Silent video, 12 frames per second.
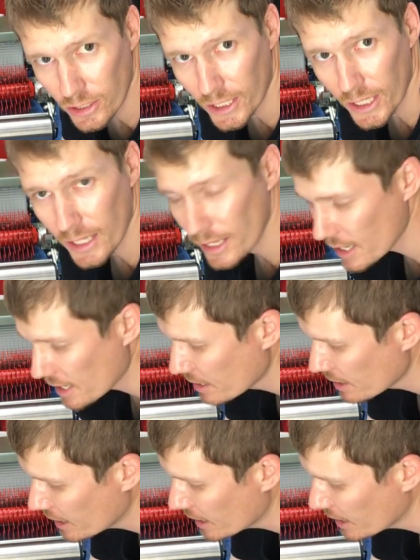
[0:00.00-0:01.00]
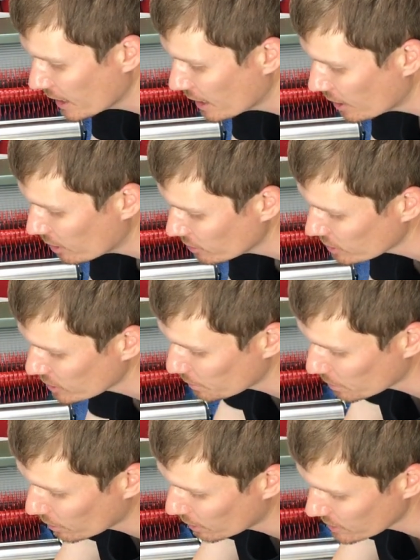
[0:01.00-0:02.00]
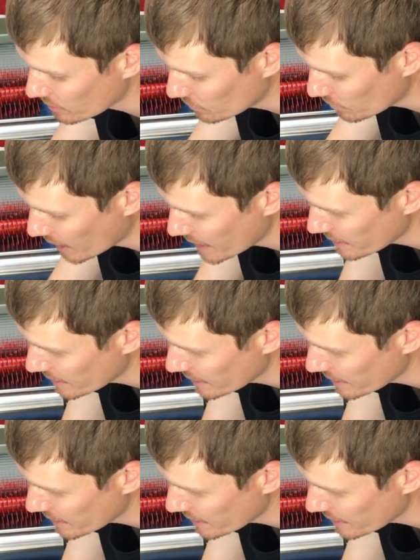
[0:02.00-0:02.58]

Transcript: together, I'll just apply some weight